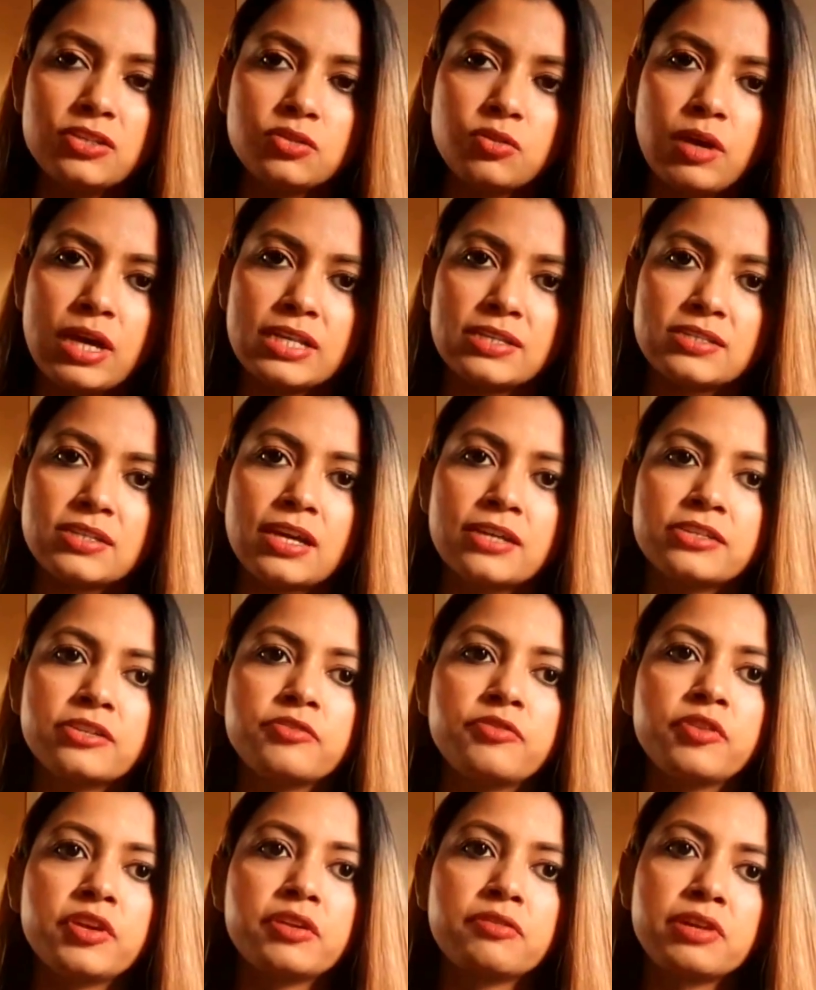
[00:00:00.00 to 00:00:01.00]
So I
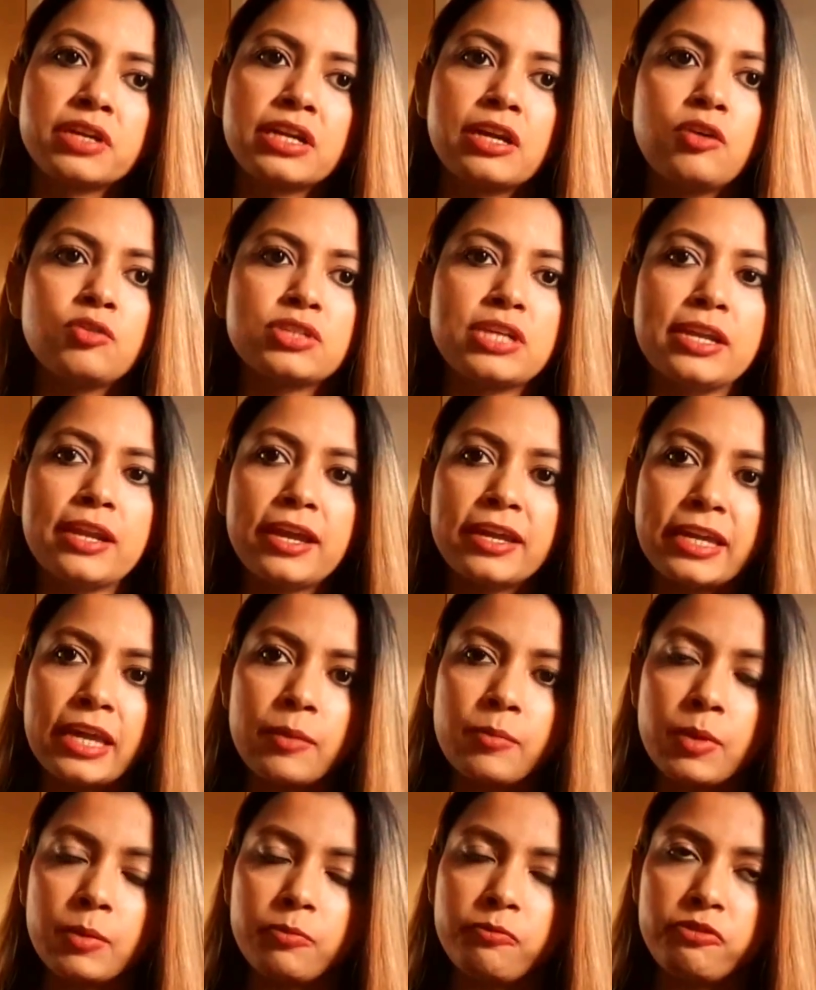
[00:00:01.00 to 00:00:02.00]
started figuring out, and I
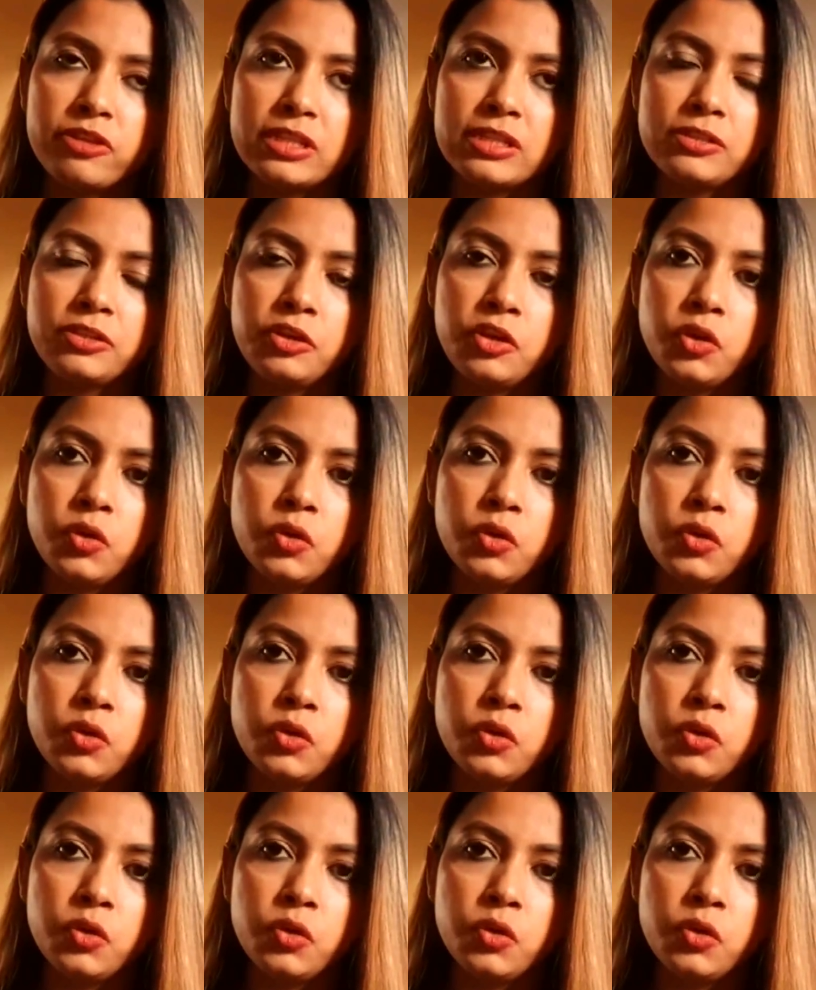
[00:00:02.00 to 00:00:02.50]
came up with,